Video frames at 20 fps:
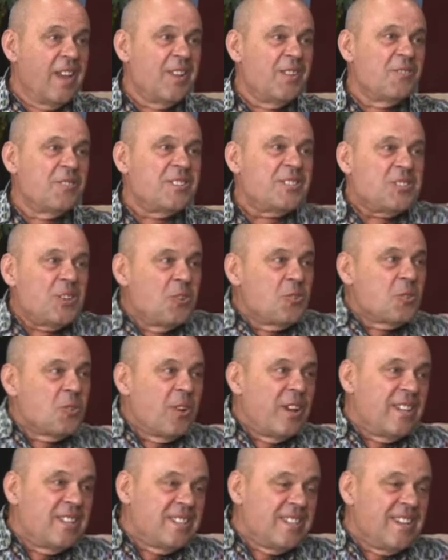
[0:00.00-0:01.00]
it was so
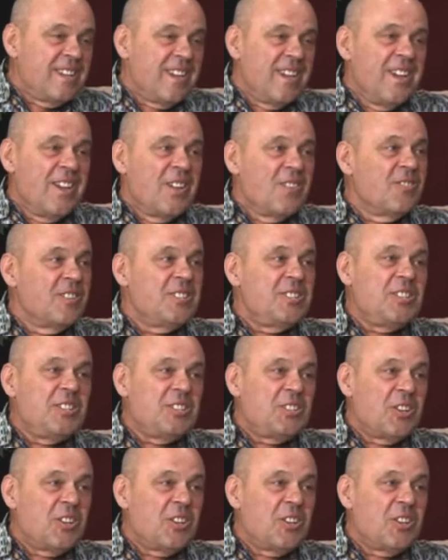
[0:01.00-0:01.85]
crazy when she